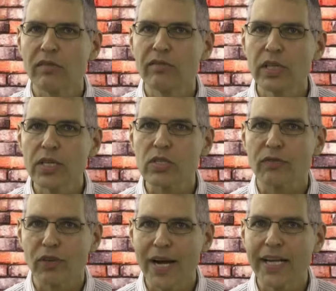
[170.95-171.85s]
of
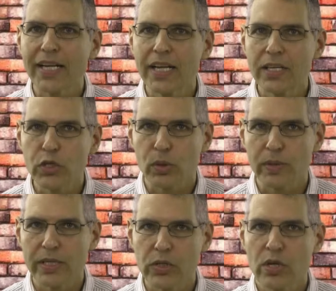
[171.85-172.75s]
Lisfranc
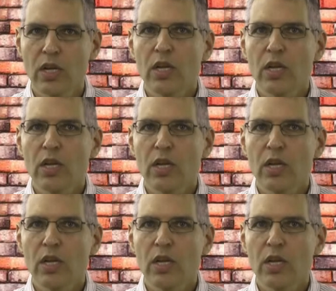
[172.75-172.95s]
injuries.